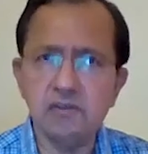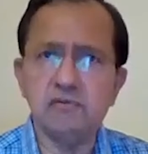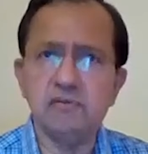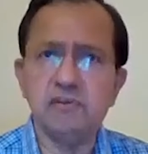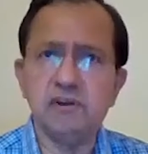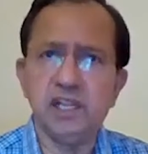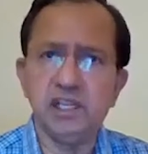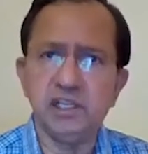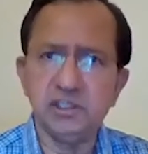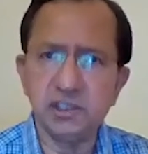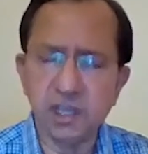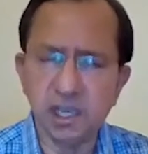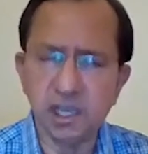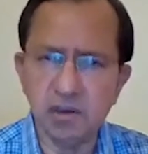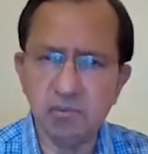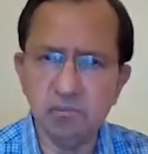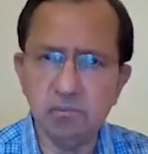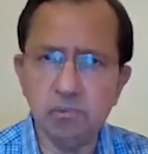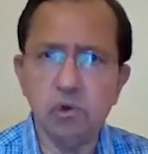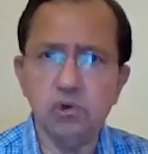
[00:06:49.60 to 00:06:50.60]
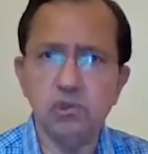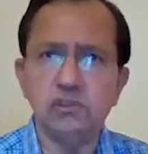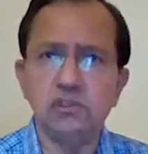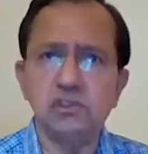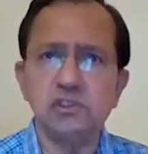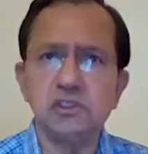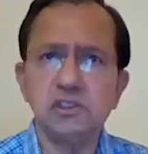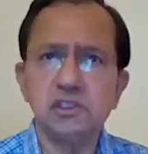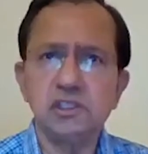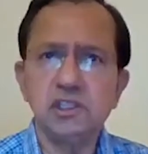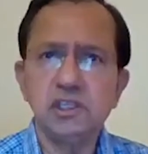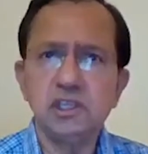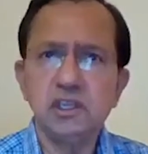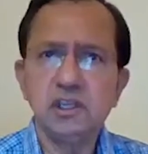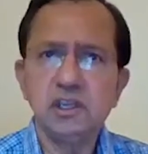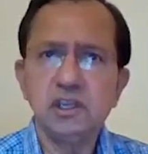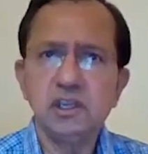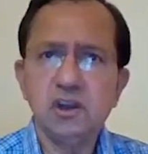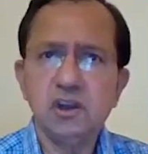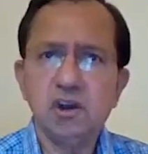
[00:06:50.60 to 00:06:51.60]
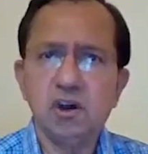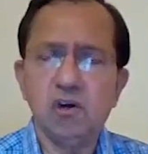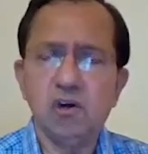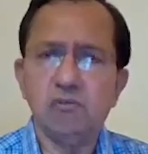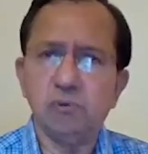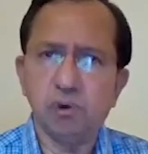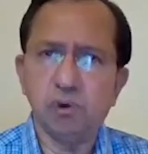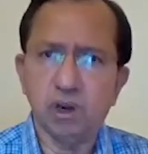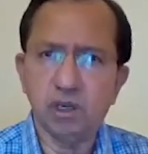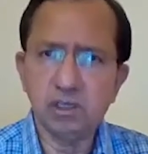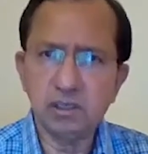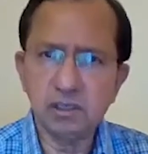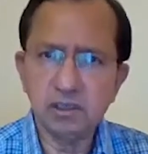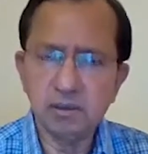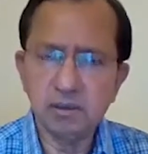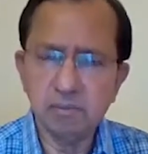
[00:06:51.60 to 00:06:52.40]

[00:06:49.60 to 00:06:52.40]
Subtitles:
the flesh and bones of what